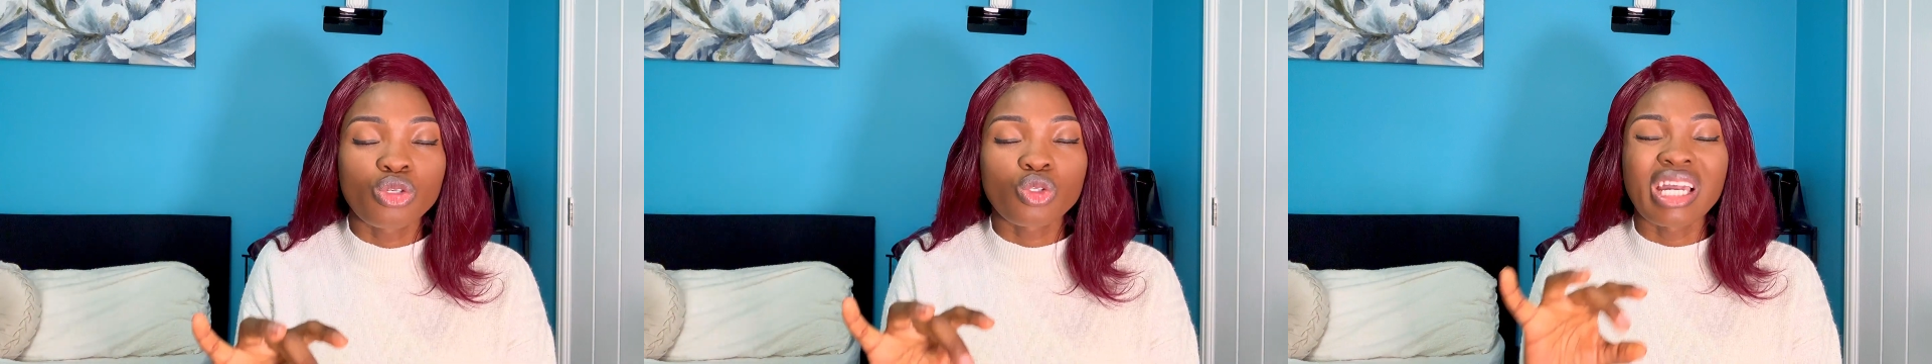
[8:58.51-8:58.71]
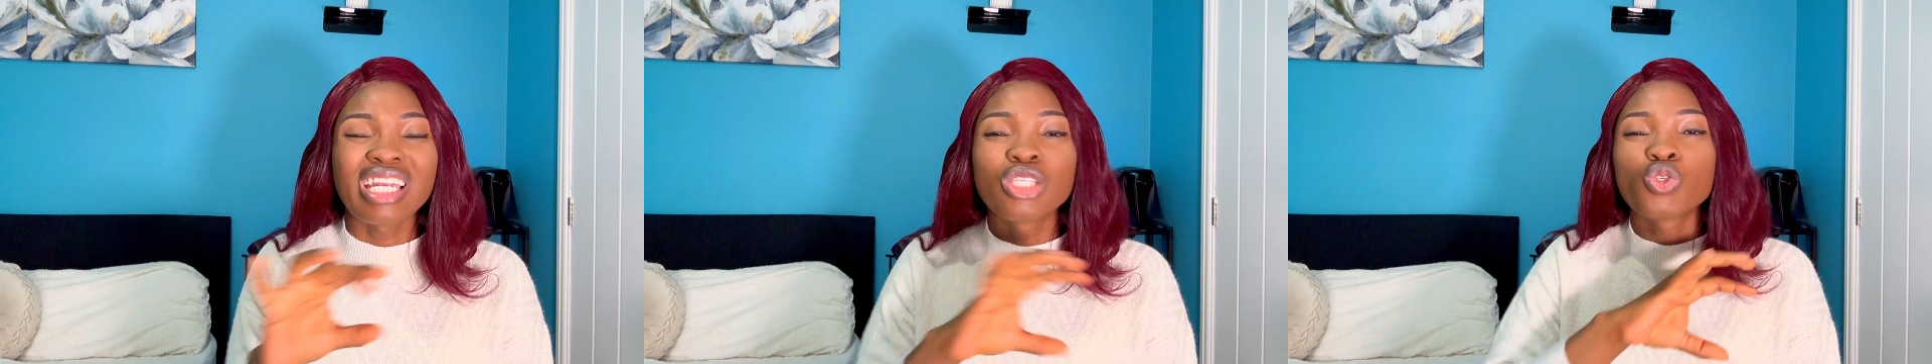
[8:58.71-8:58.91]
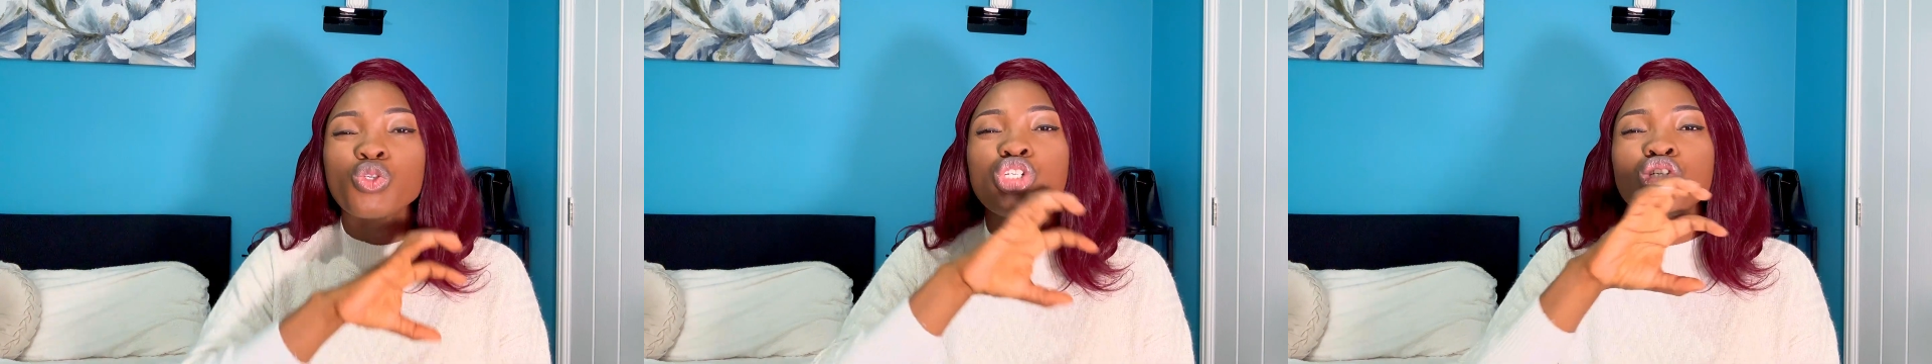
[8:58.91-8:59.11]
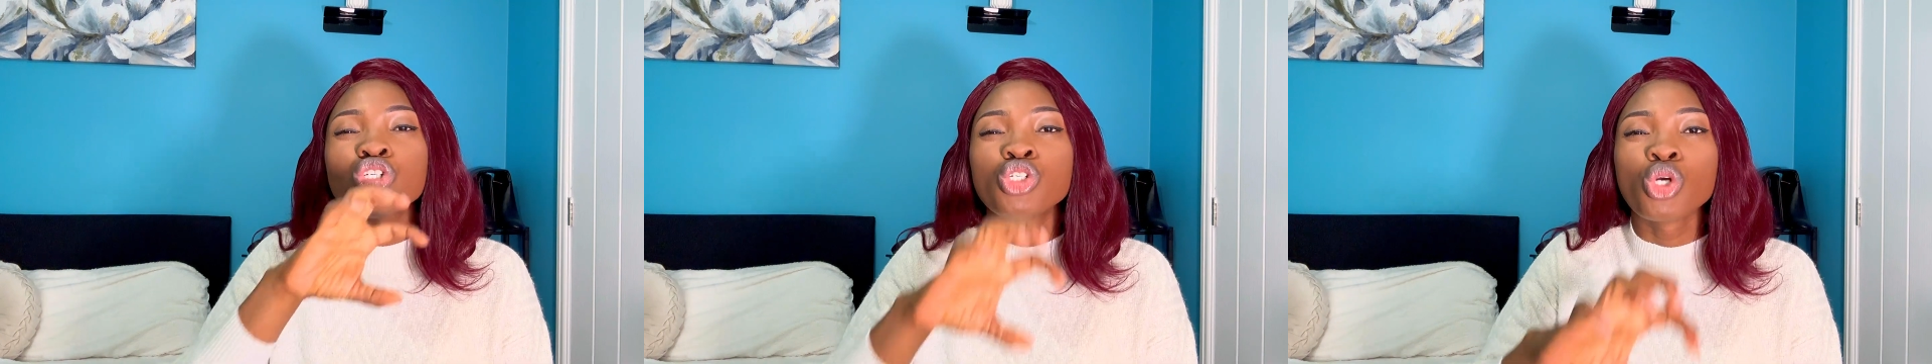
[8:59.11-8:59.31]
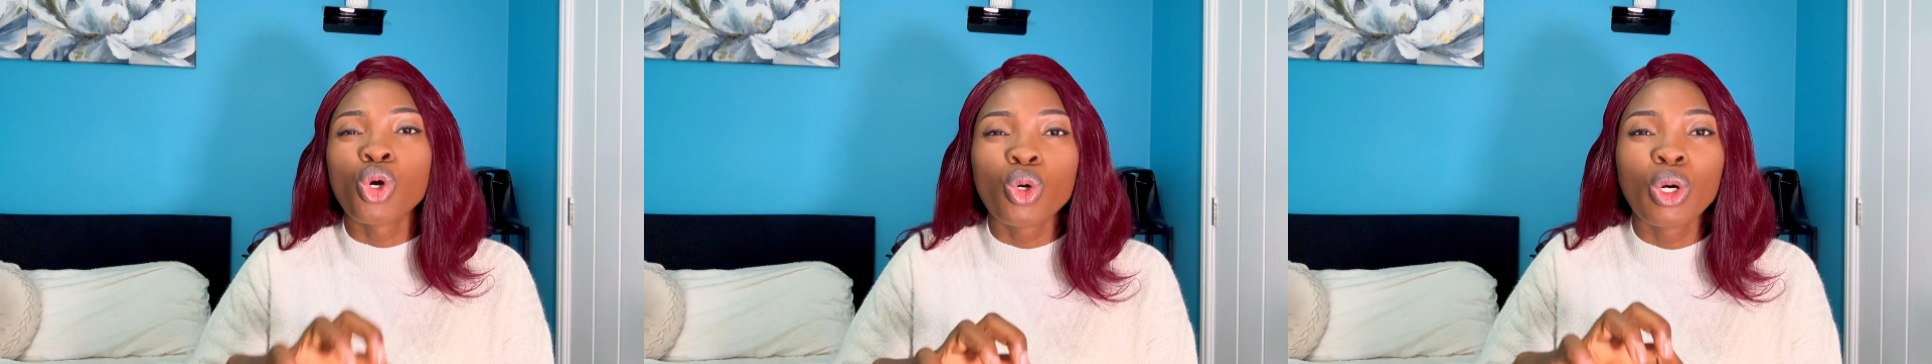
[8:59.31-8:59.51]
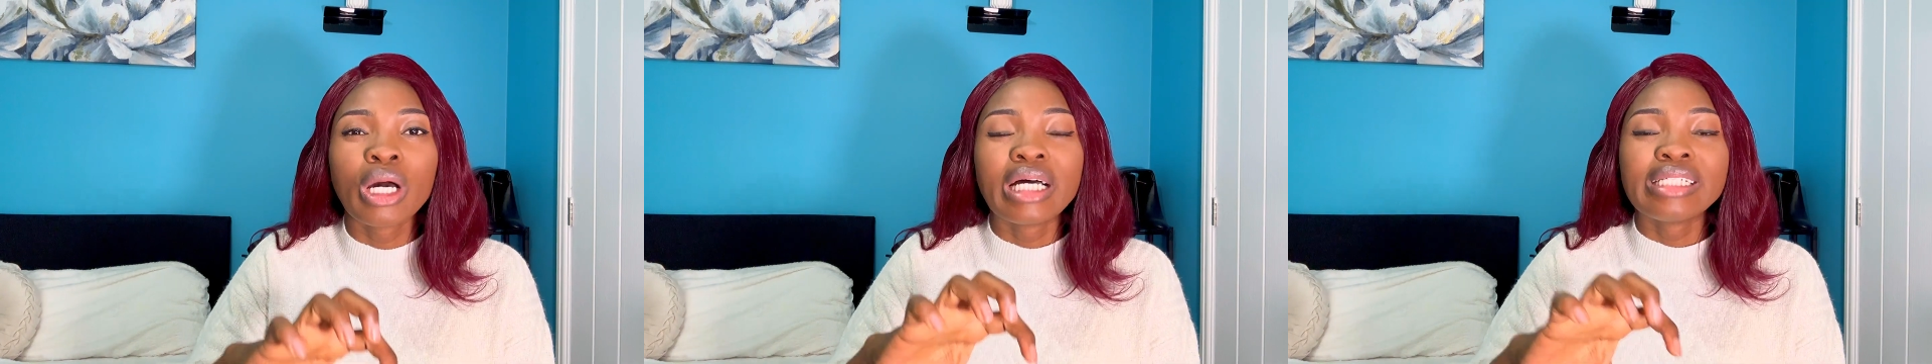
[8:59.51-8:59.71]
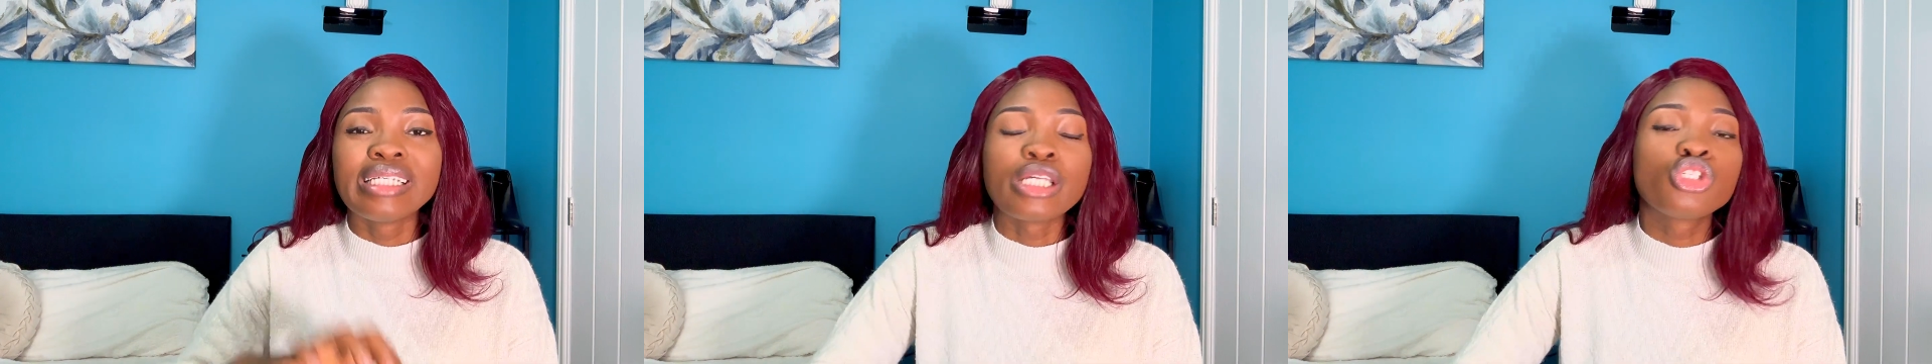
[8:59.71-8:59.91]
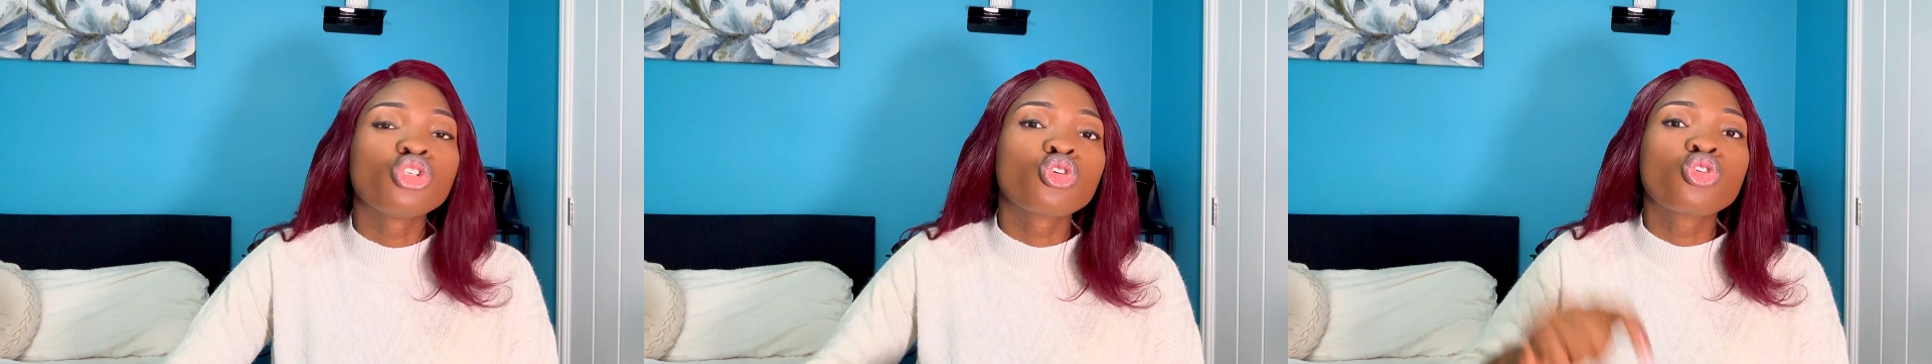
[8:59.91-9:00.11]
so that it will show that you